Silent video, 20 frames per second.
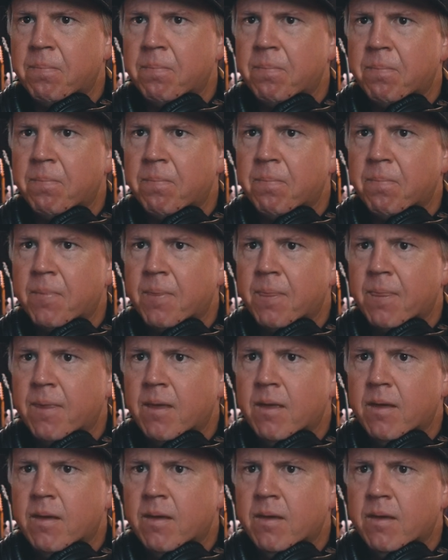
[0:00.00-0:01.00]

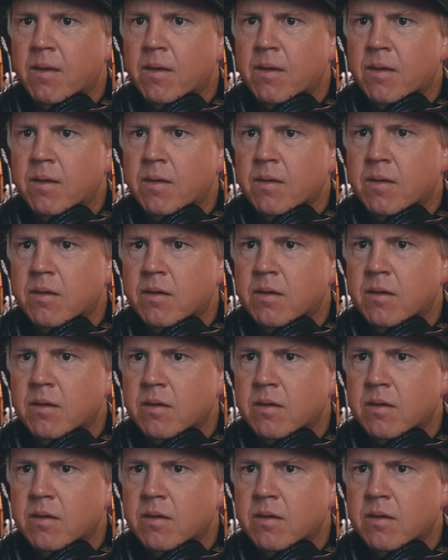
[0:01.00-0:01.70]
No one is speaking in this clip.